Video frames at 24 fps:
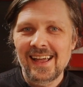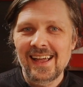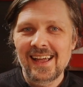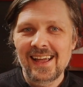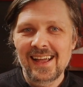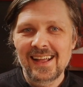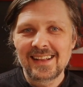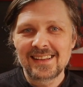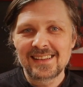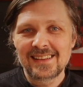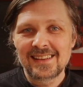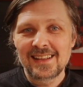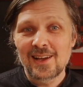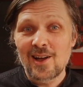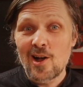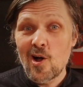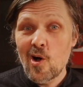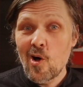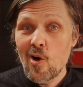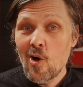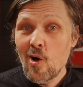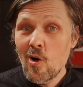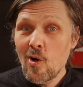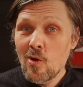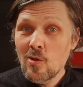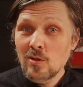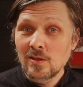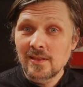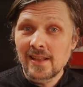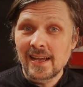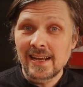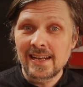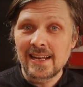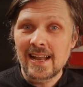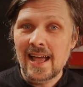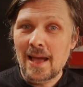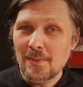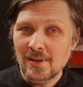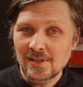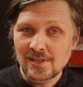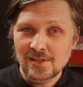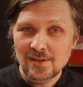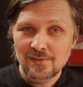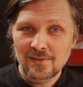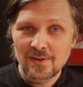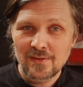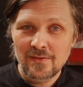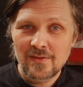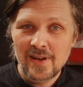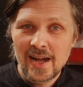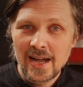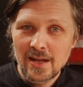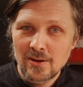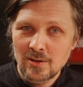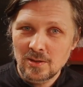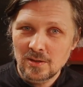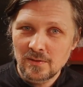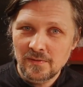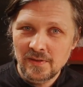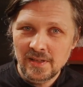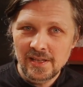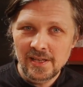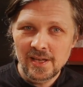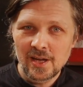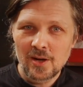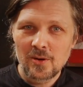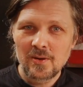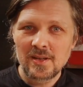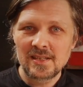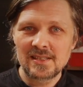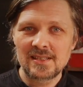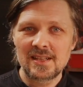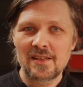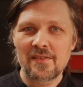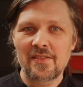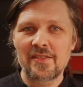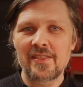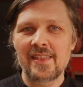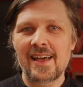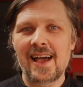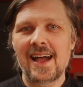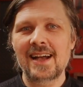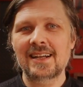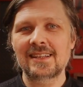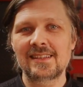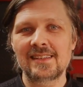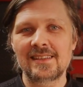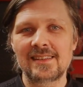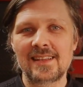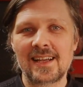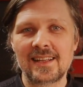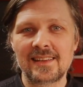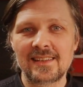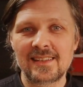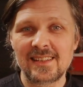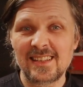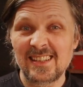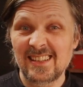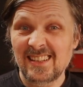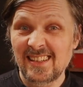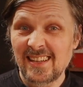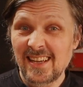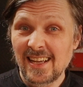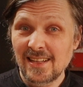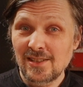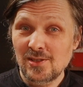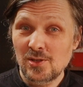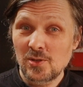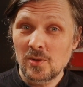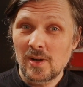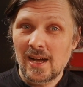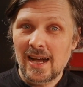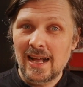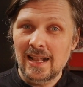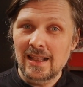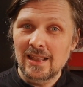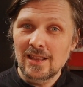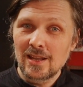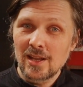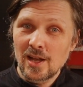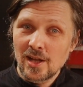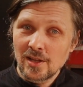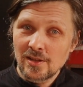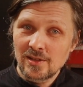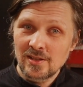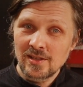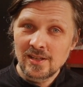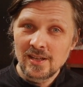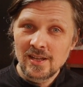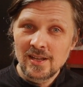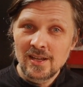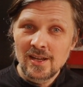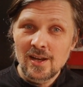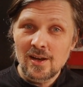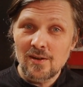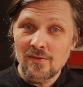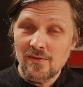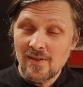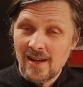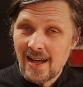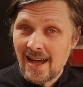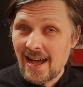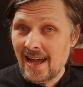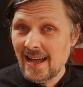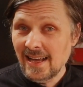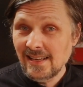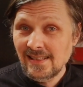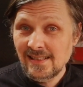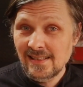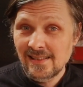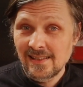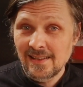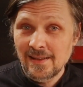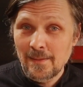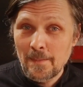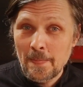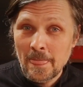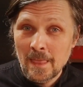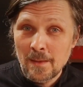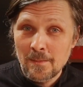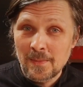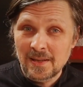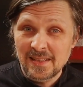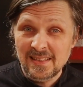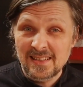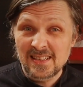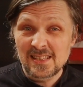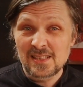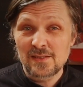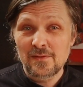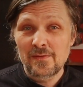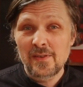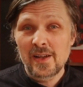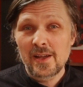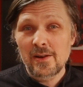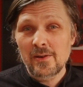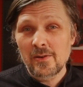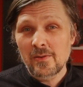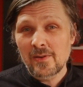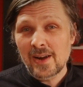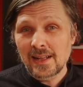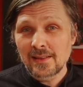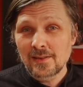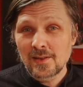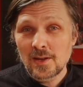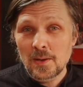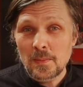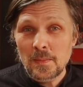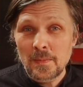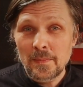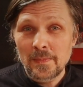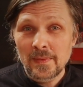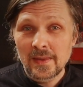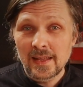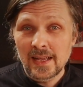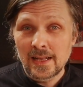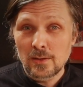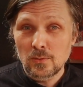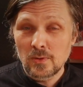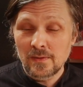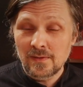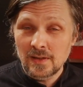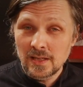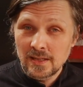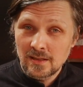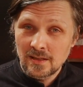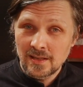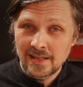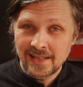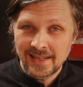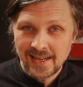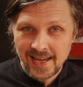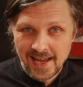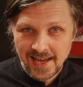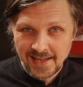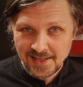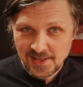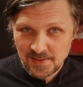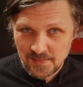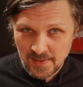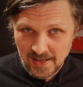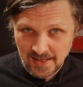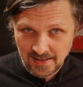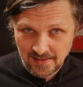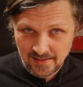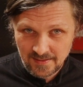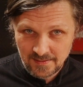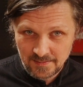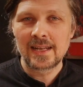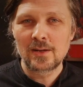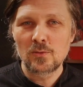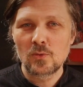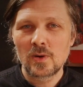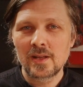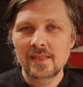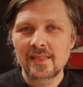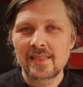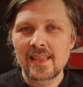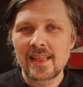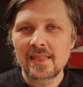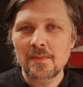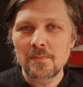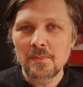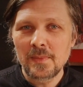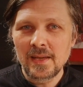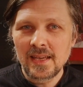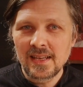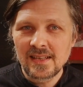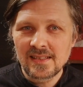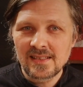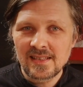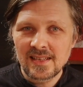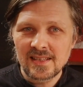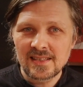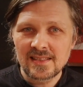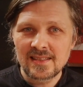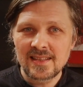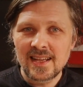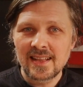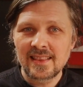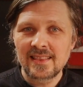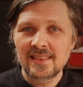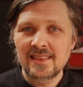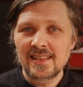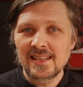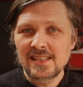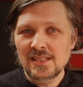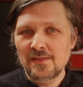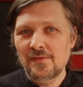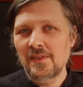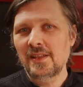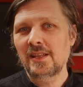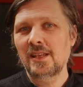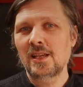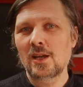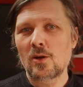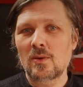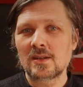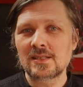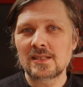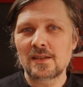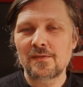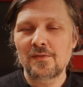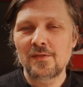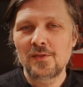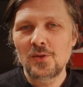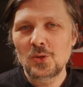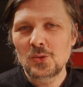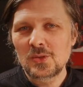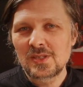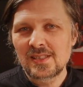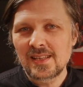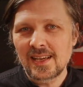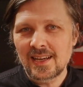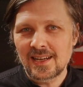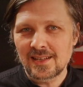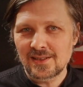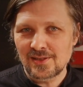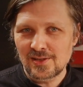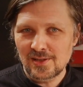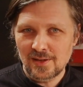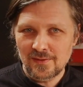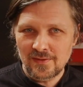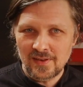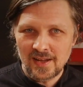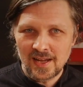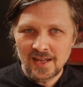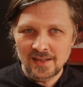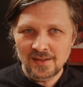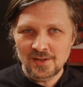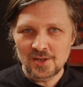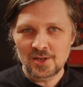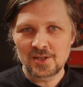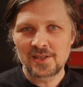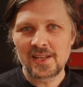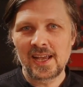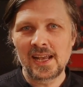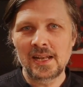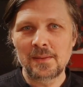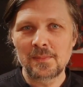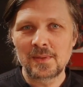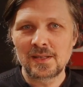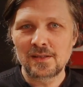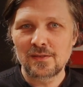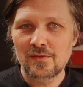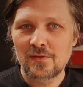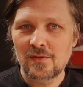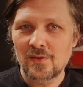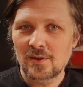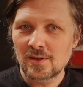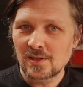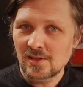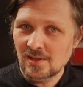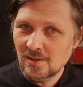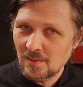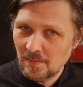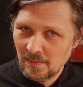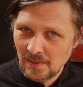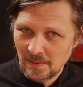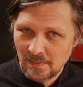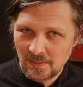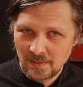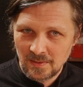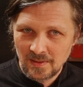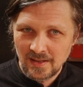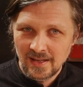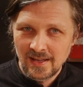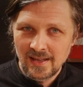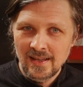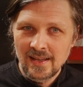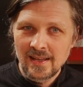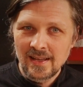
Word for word: And the whole dynamics of a viral video is the fact that it gets you a lot of eyes, but it is very random and with little engagement. And what that means is that this video was a few seconds of entertainment for some people,